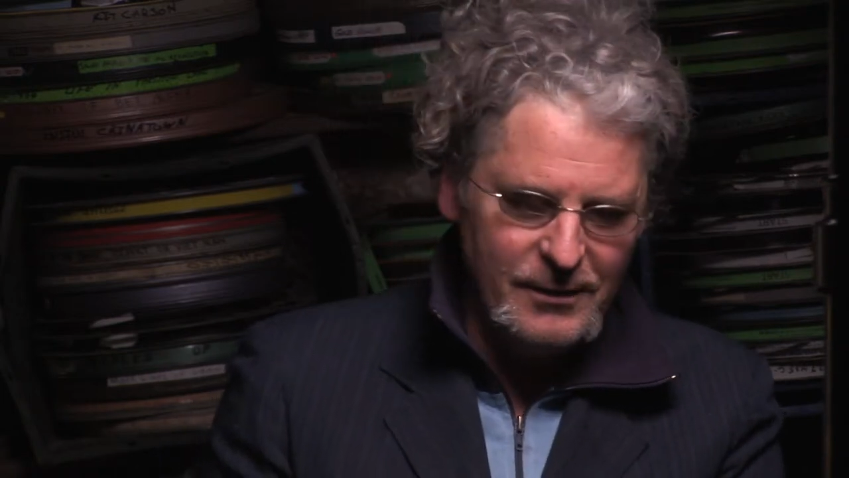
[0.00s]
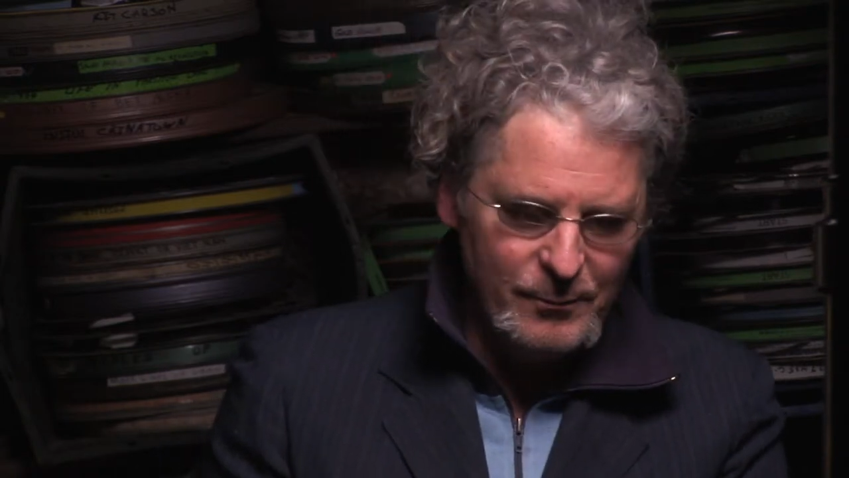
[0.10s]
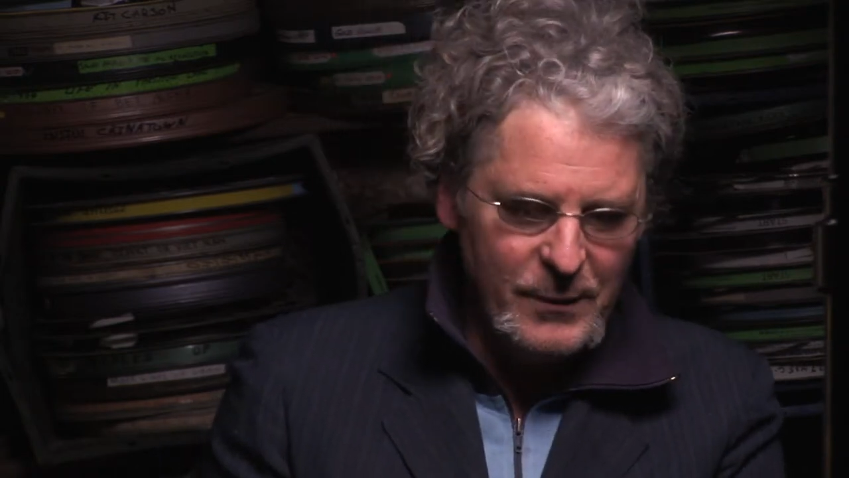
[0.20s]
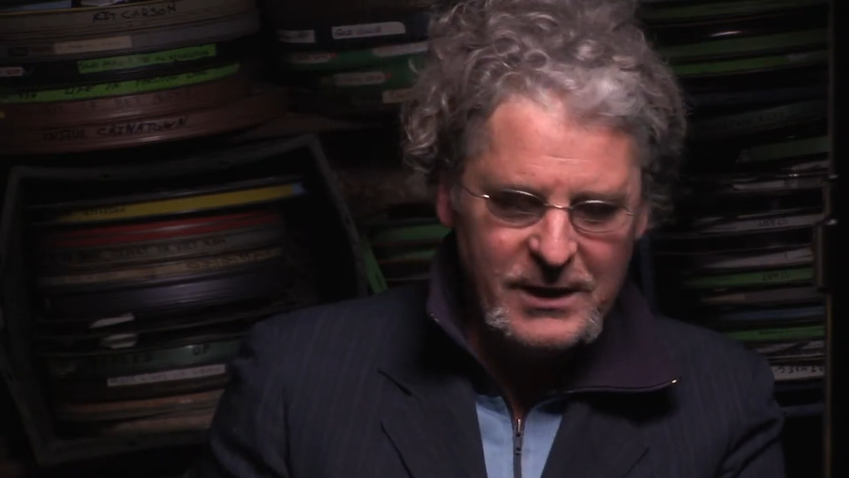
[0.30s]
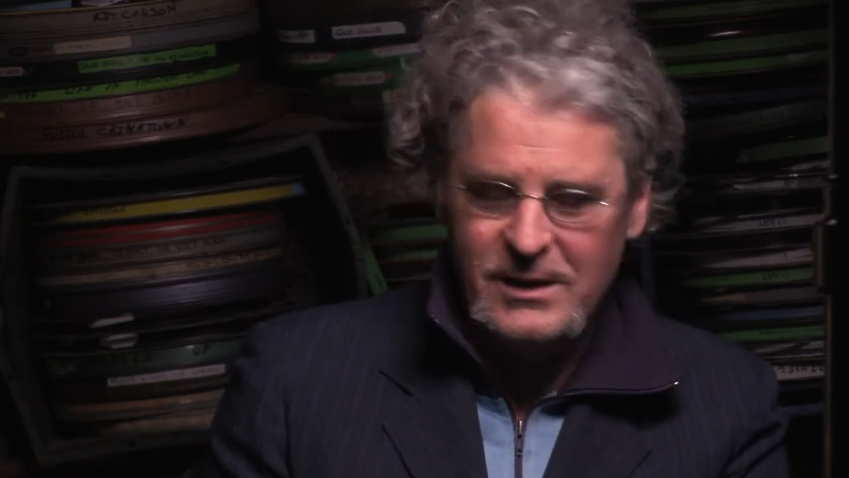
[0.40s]

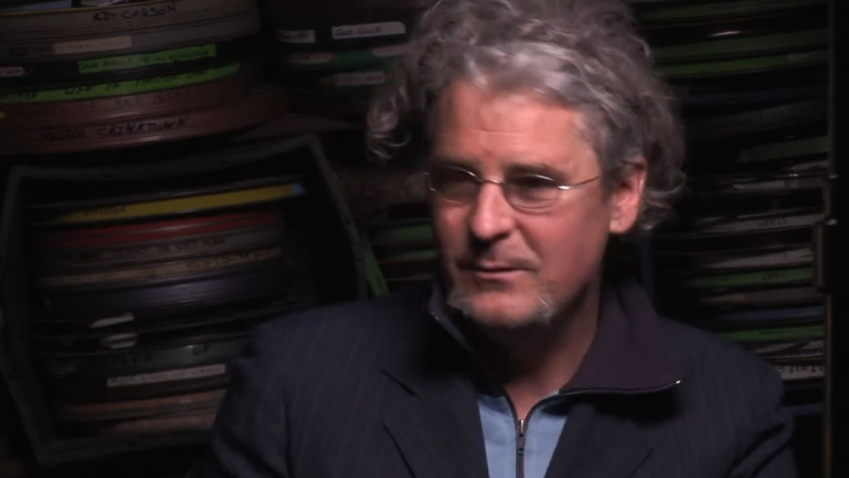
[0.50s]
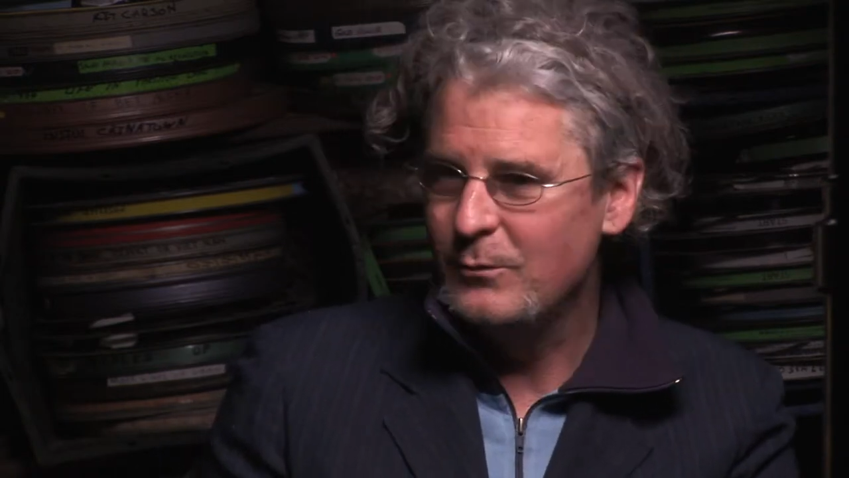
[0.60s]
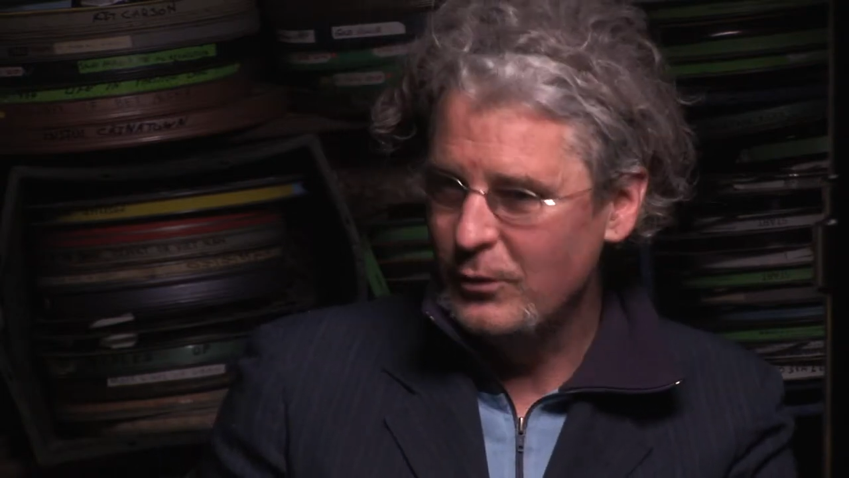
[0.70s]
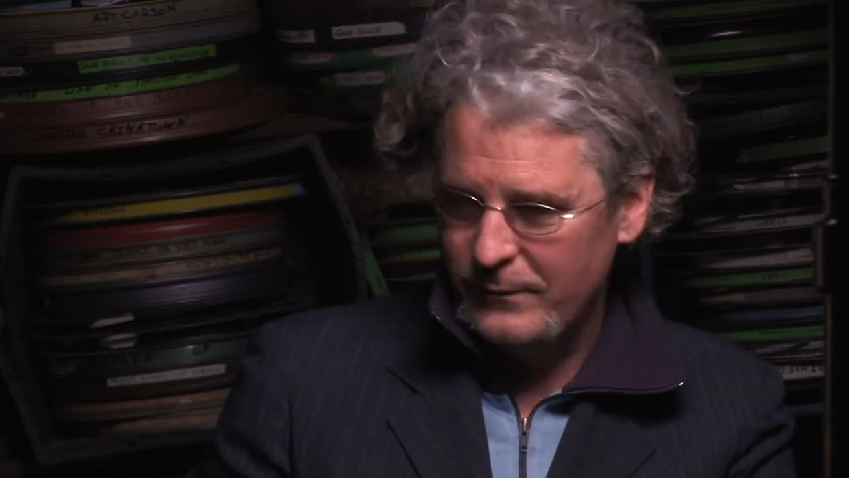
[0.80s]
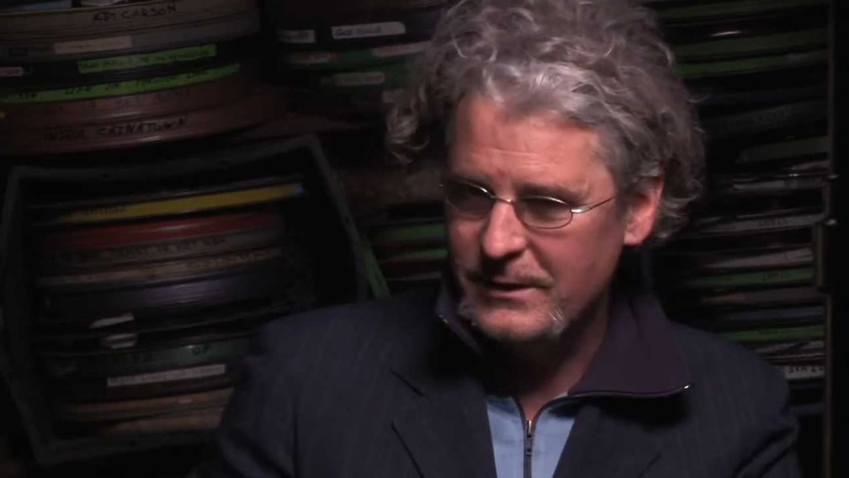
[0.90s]
making
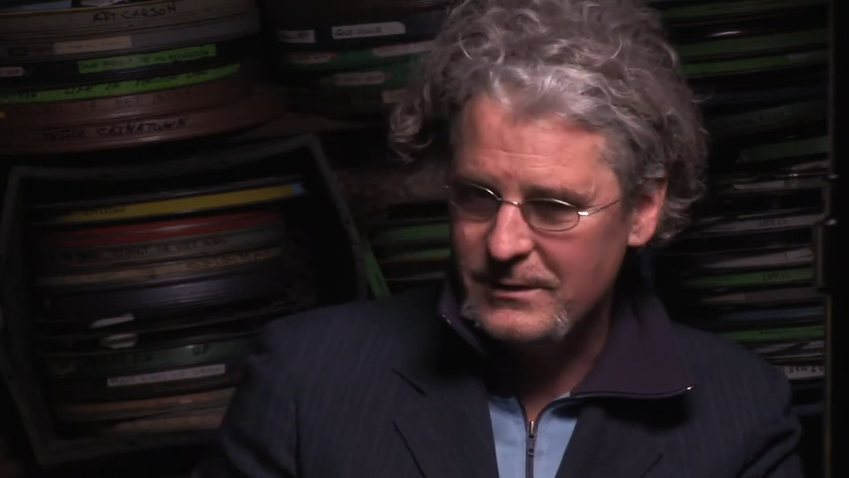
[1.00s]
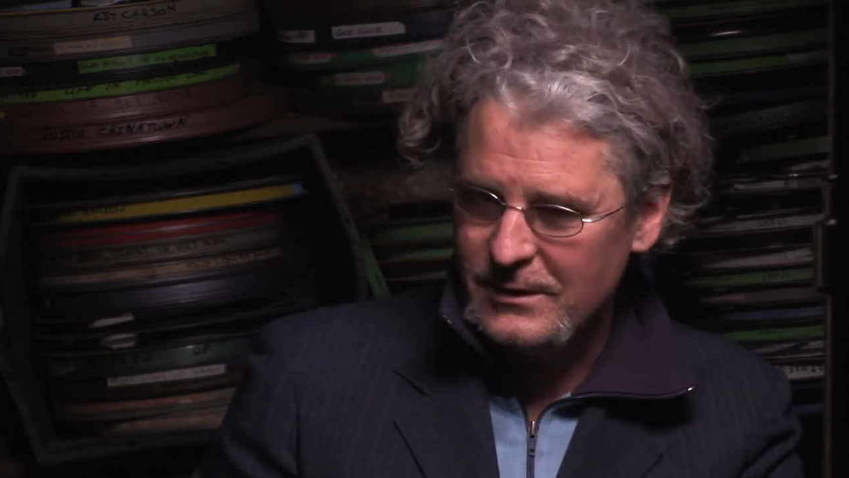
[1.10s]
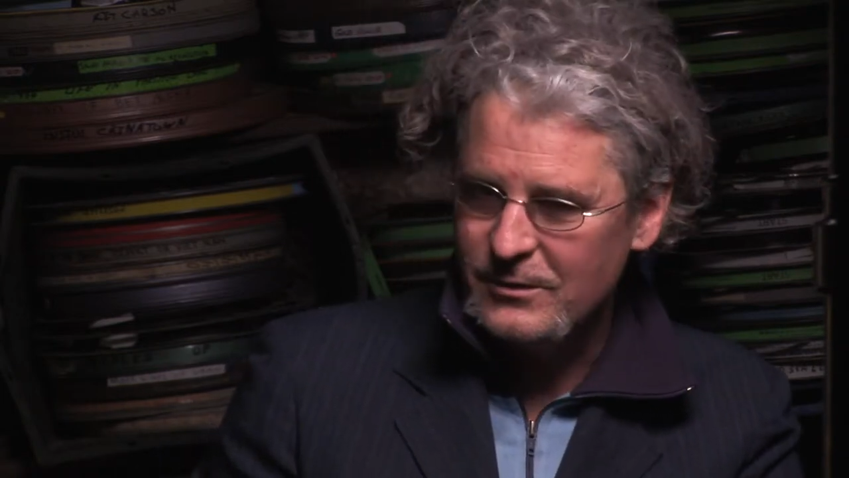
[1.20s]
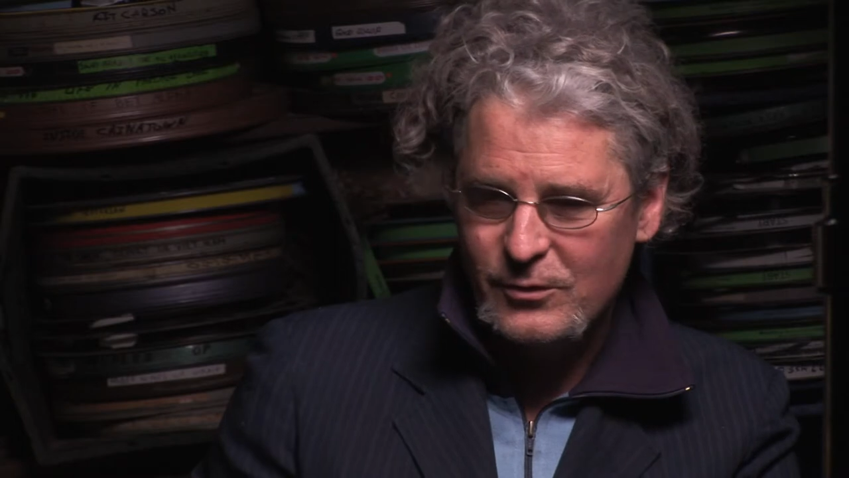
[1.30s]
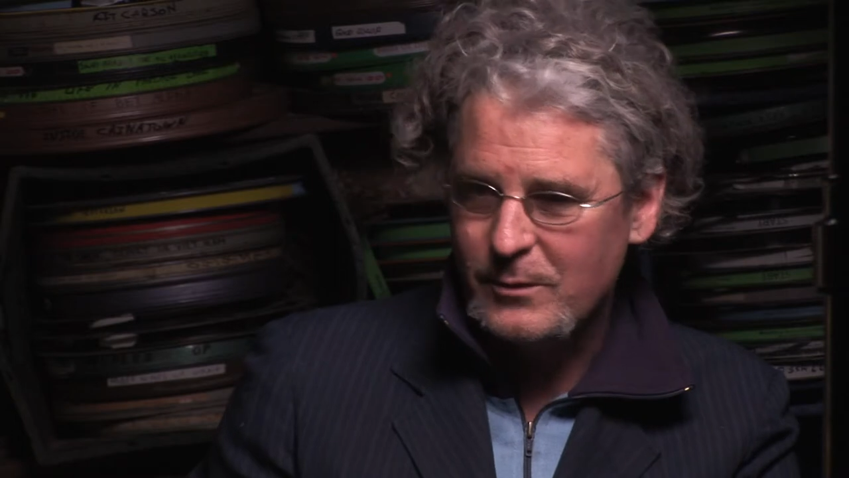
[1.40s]
movies
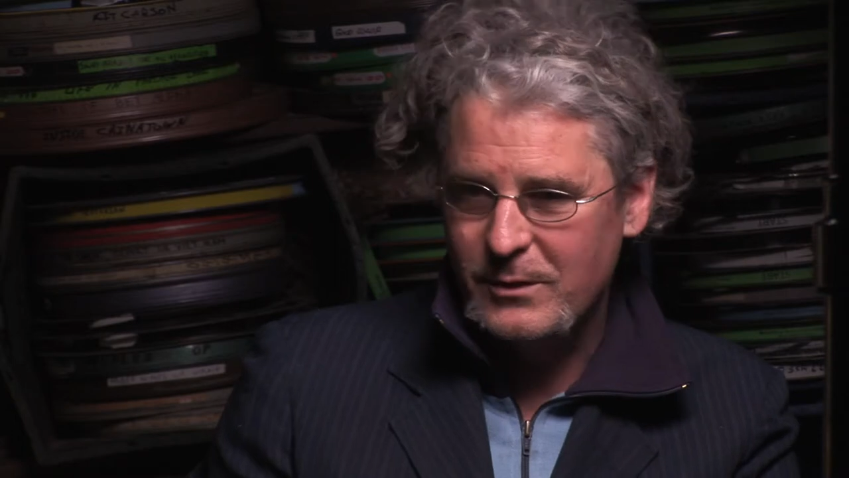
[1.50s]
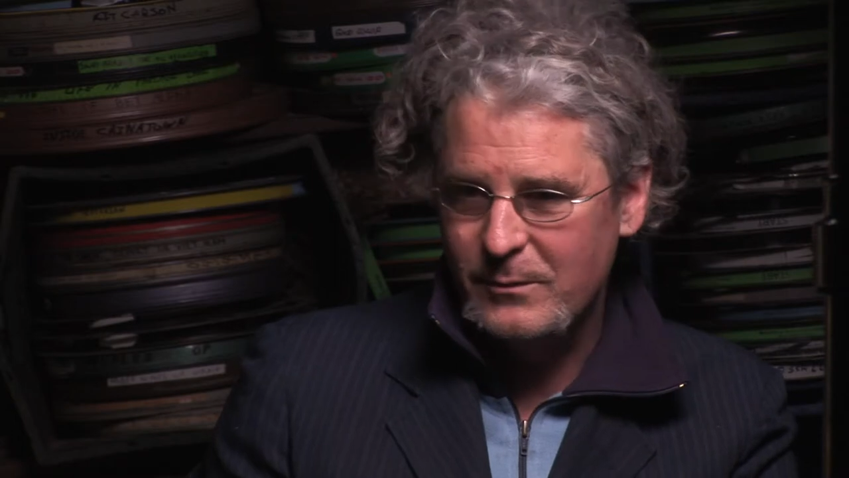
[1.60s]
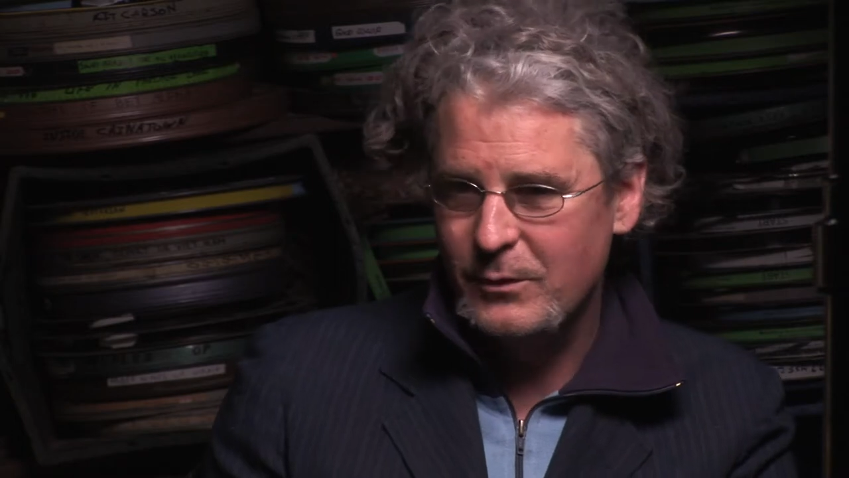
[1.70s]
and distributing